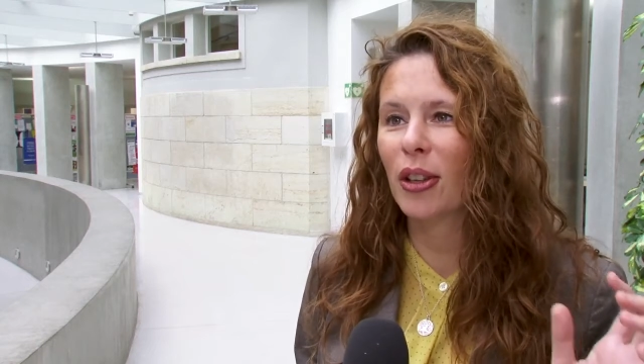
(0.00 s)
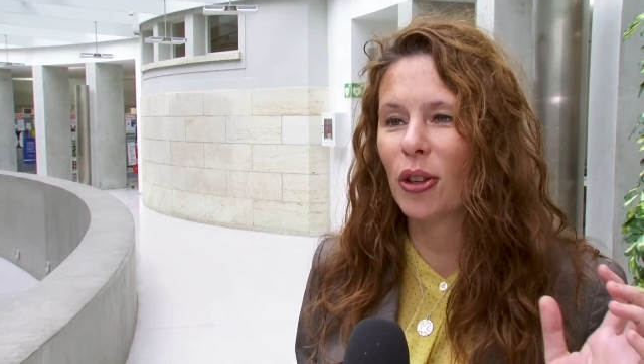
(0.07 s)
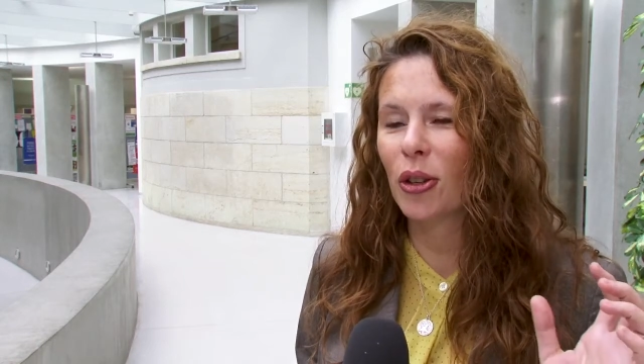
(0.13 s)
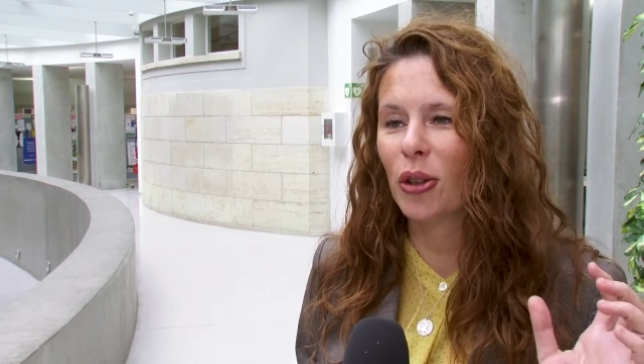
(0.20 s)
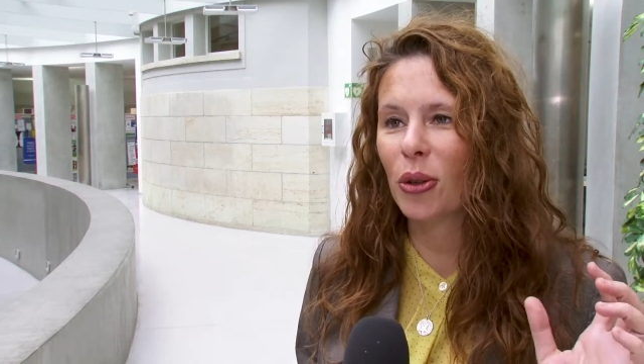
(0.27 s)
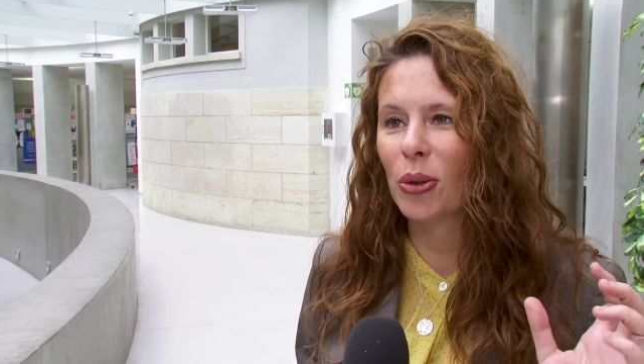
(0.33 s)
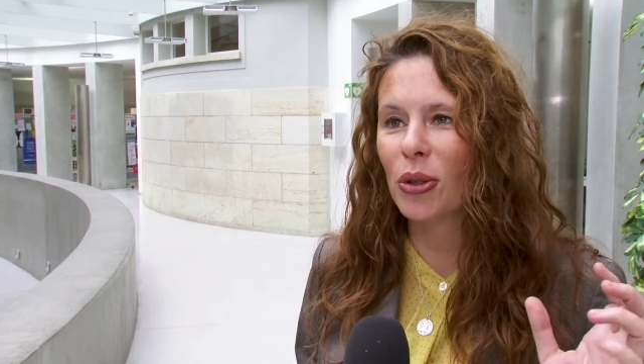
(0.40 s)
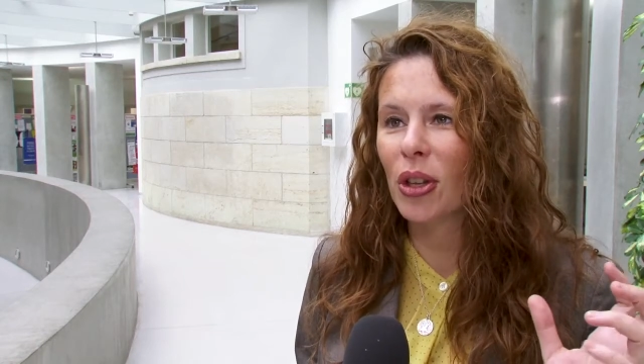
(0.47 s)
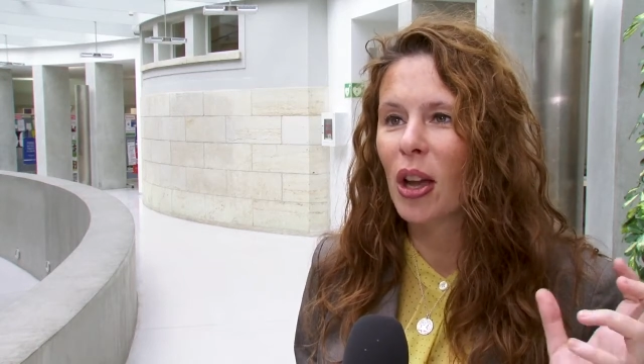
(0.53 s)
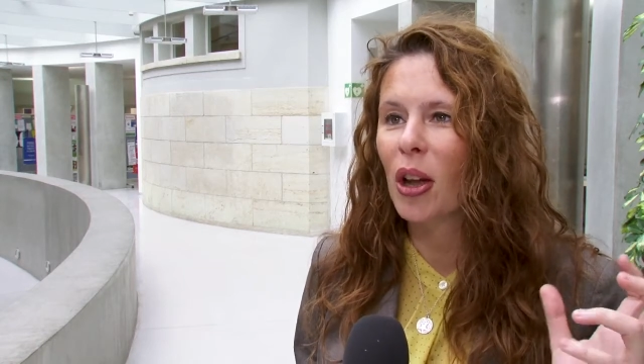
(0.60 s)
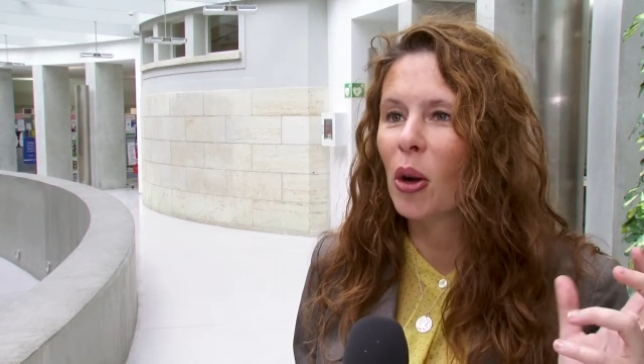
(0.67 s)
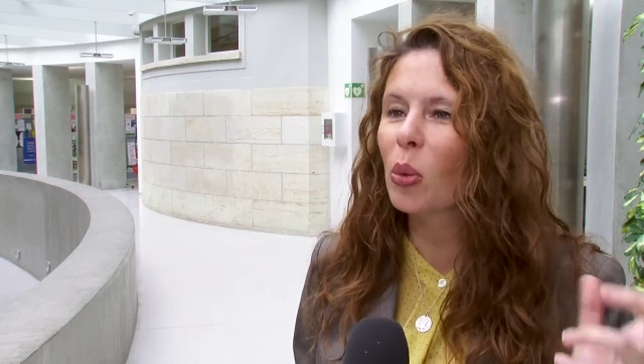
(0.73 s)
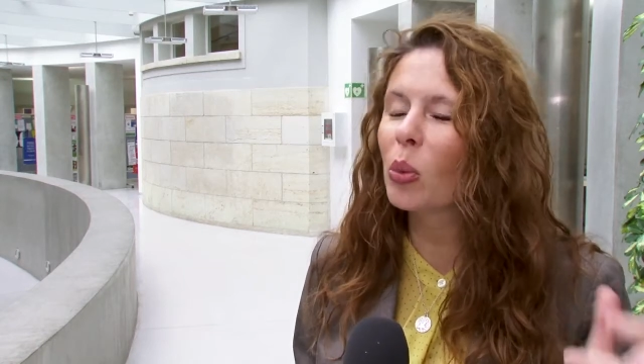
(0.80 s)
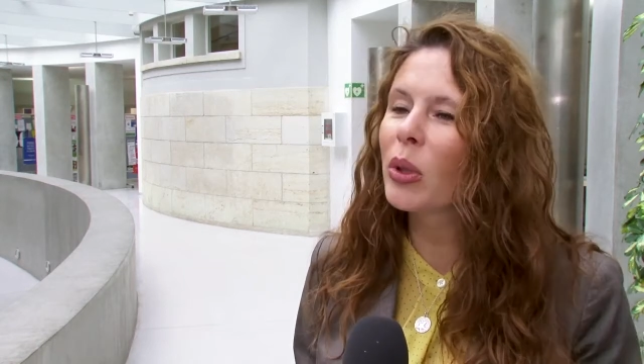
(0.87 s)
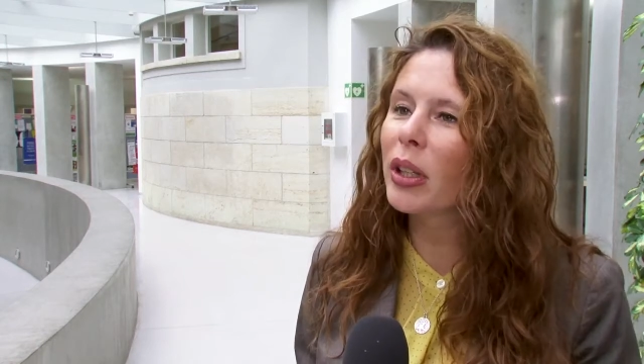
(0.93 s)
who's
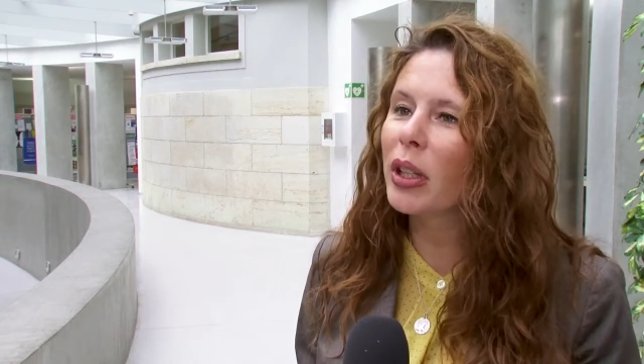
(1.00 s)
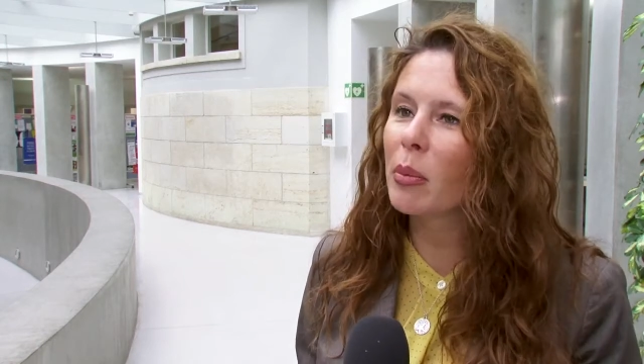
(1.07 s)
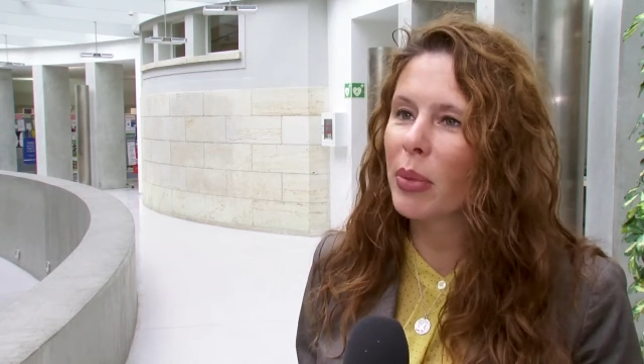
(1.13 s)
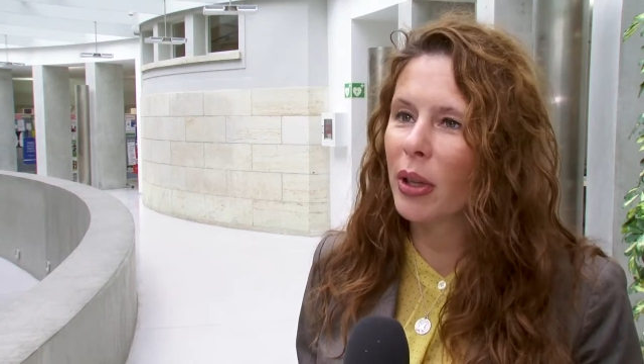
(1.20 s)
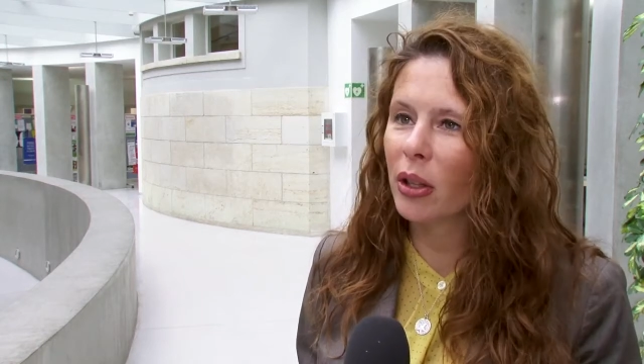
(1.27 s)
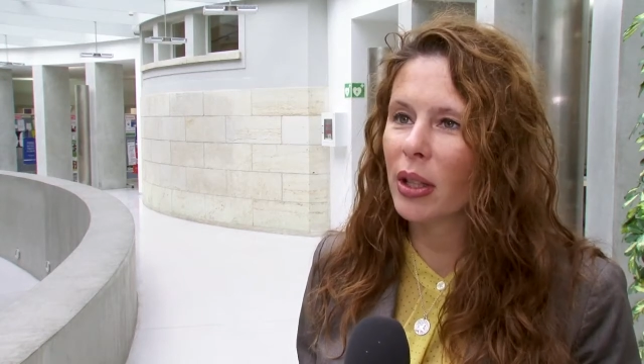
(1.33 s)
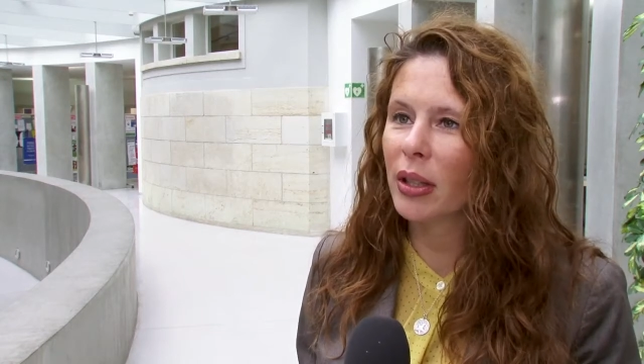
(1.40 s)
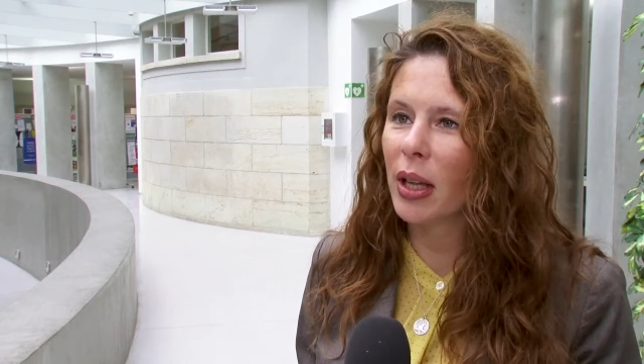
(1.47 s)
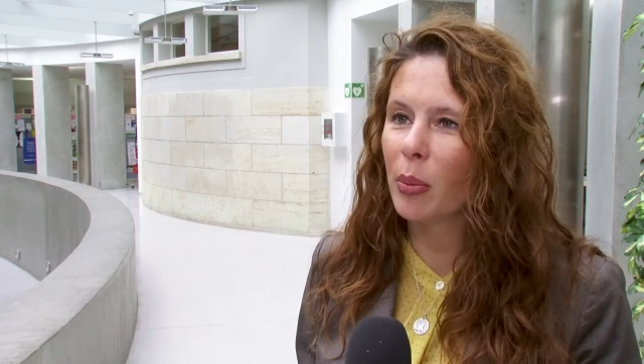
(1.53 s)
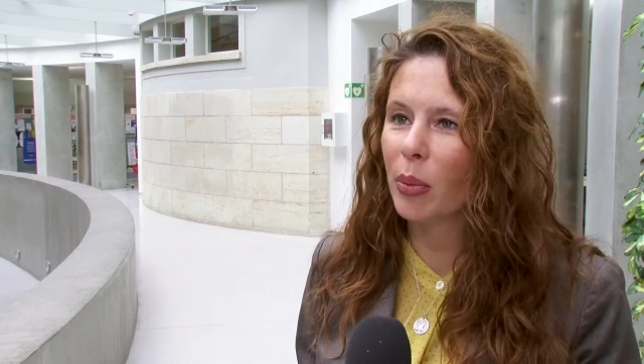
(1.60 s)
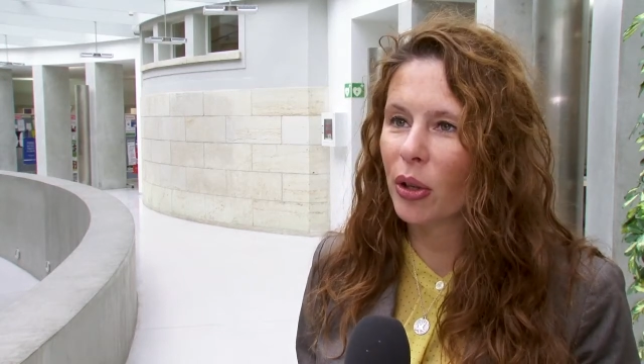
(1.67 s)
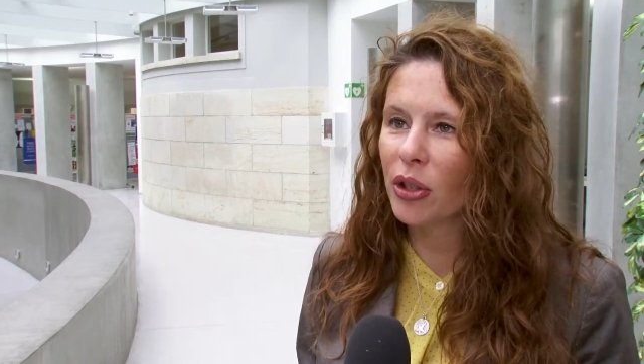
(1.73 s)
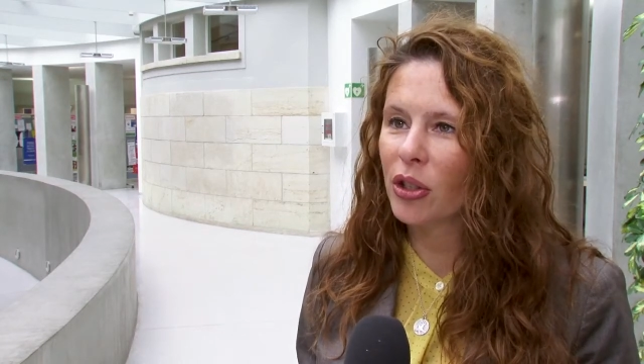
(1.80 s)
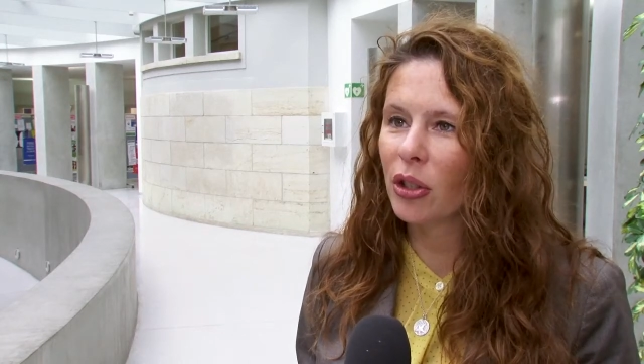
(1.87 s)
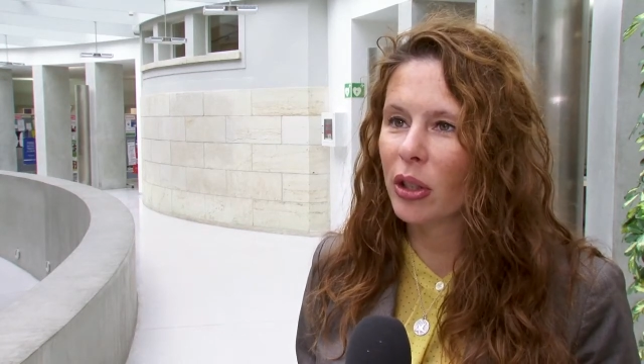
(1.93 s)
really building that
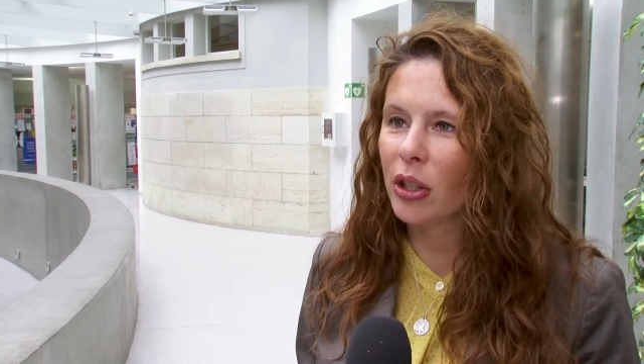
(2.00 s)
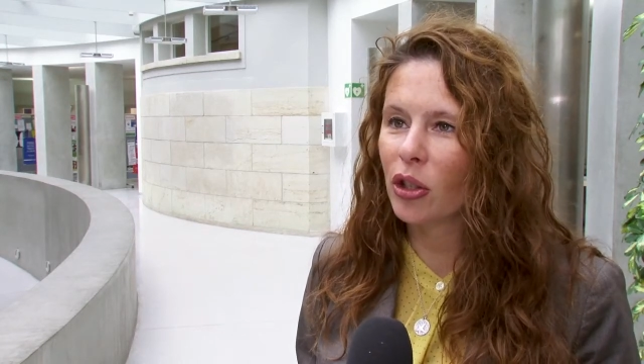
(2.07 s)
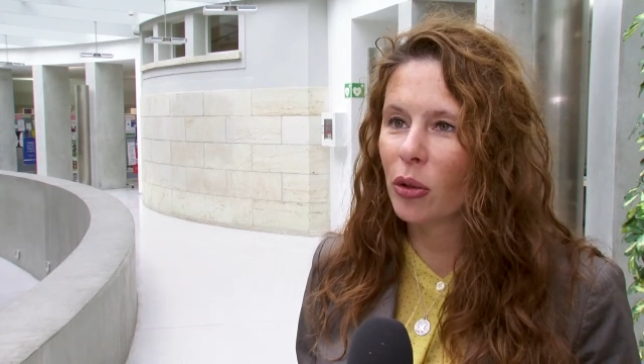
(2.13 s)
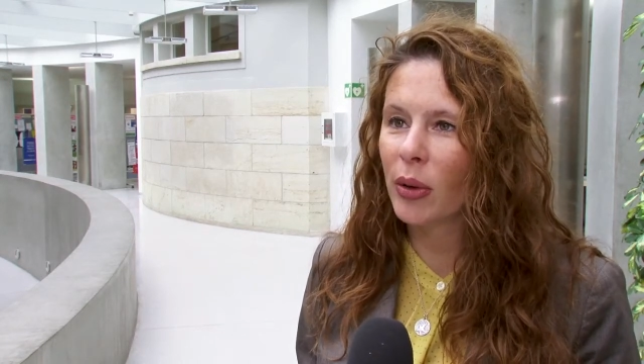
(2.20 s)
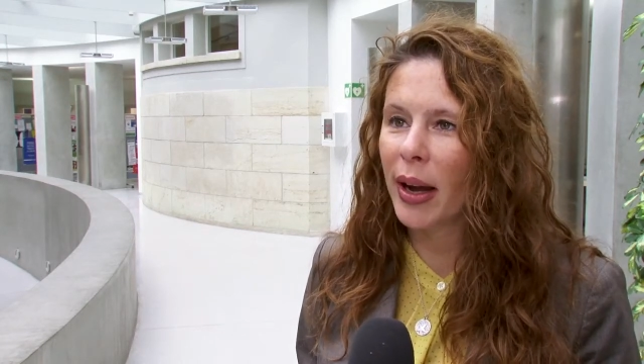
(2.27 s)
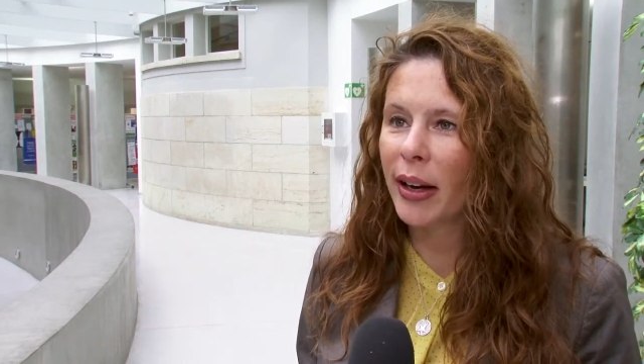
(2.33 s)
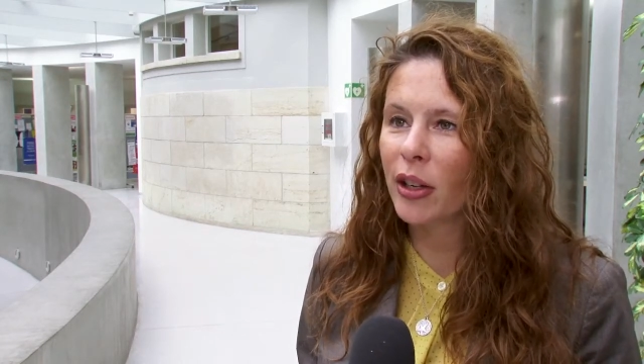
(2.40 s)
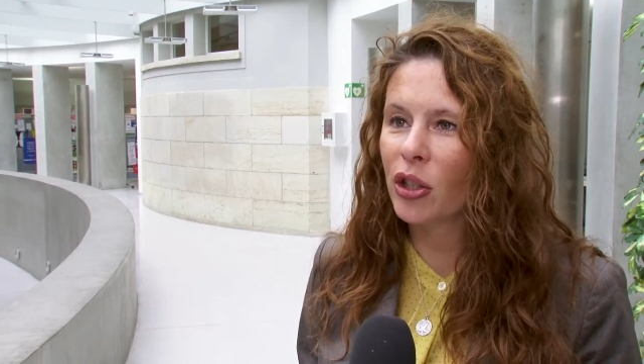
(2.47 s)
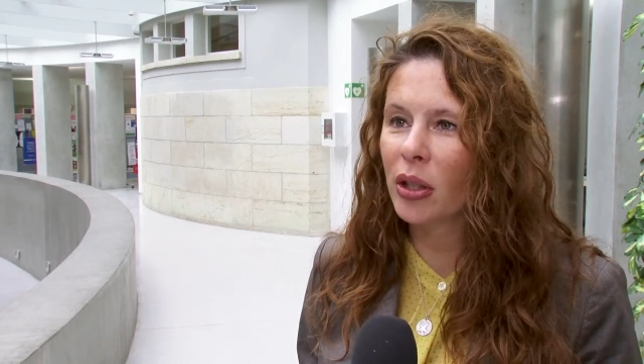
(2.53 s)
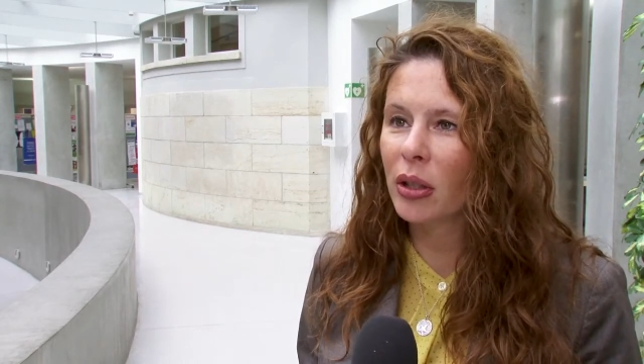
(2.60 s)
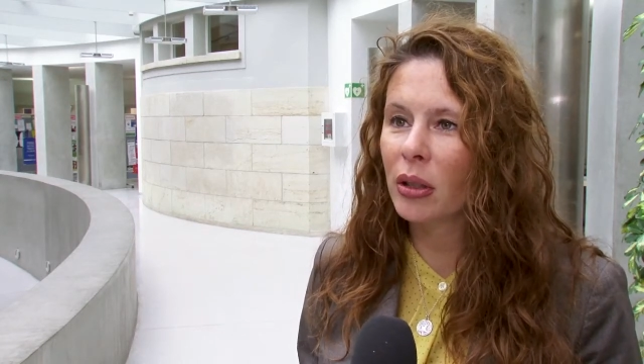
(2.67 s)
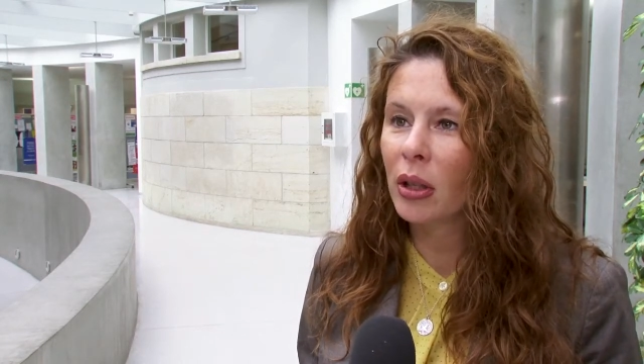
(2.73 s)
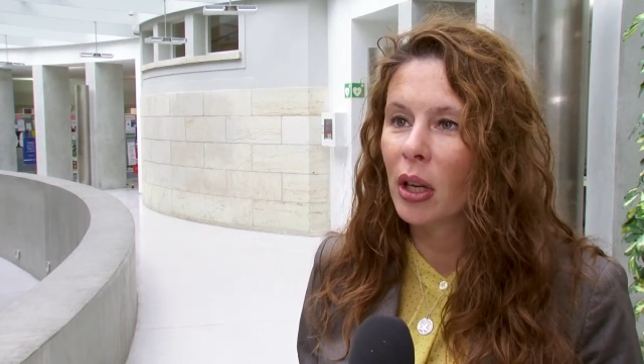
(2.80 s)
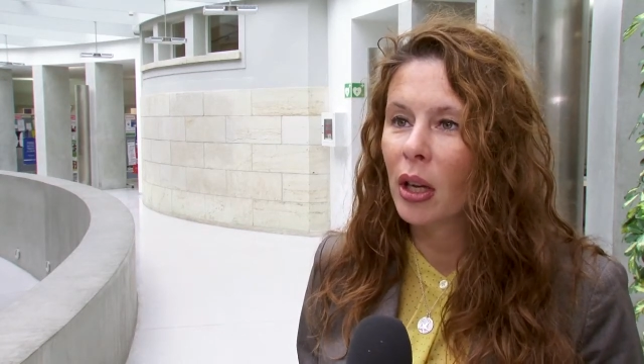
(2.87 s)
personal interaction.